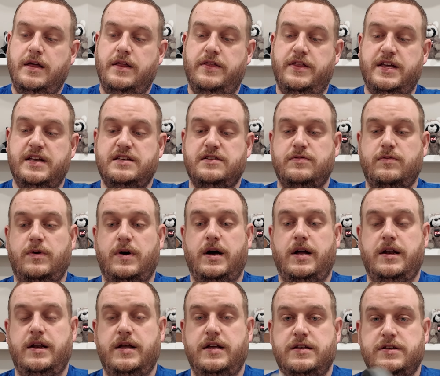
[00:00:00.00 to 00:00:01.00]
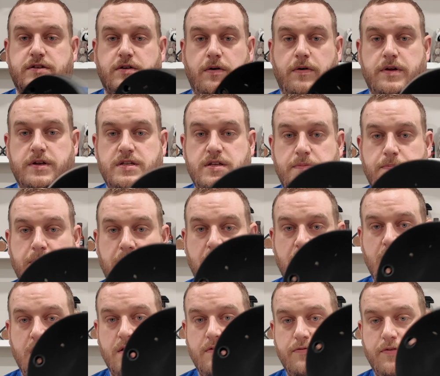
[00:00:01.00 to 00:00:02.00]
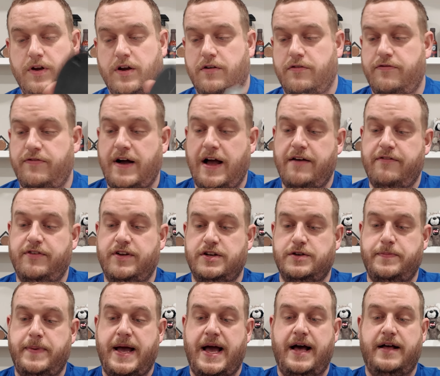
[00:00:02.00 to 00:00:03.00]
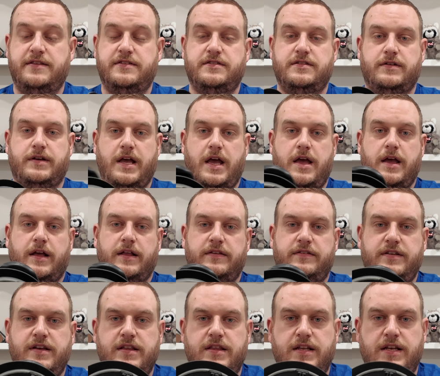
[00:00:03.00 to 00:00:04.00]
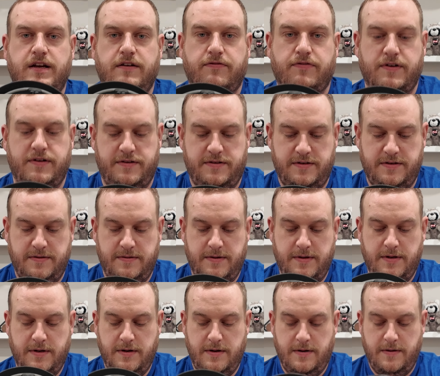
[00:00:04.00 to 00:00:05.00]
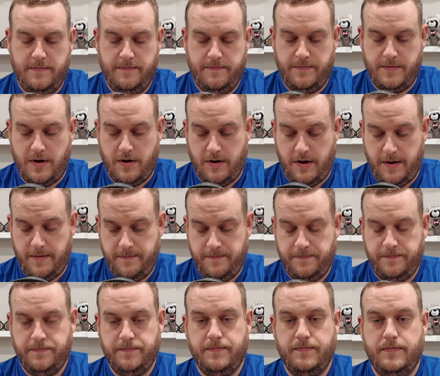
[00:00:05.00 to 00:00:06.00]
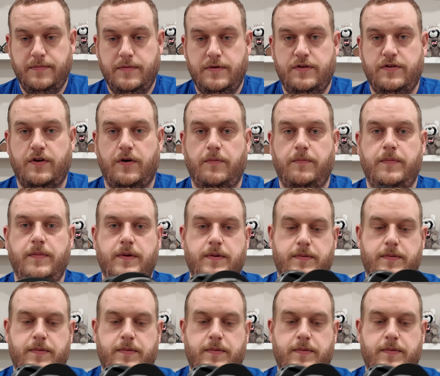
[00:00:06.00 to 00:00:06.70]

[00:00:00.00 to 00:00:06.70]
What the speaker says: This one is going to be for your 5-inch pads. Okay, you can see the difference. All right, so